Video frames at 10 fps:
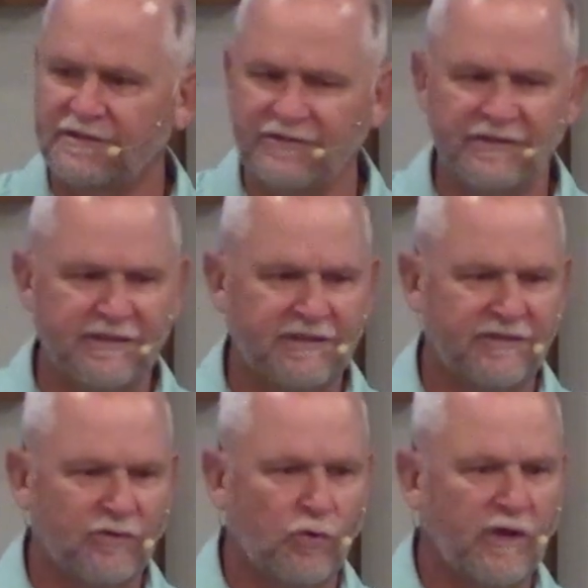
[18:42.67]
did
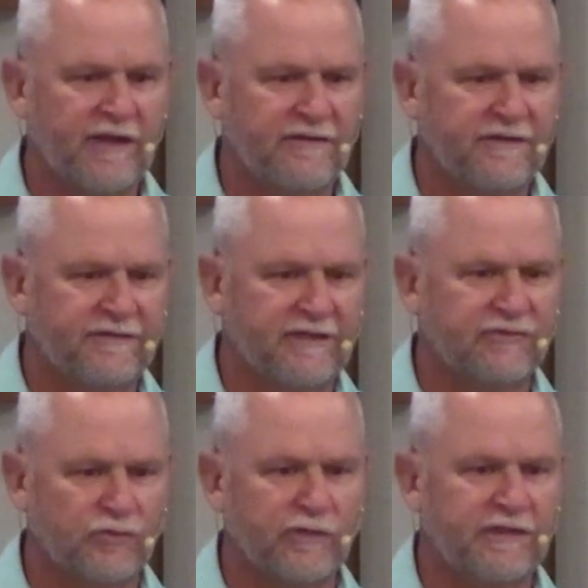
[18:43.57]
and the way that they
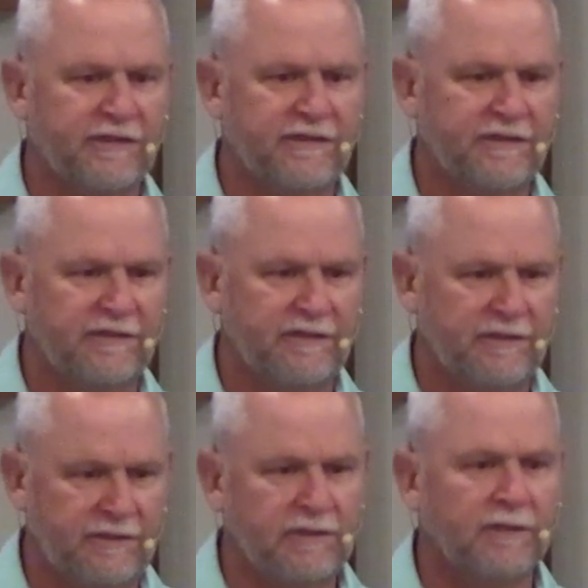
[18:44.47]
treated
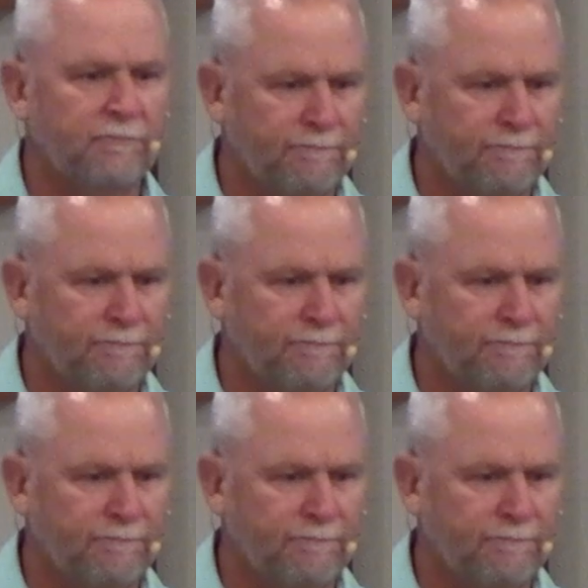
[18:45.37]
him.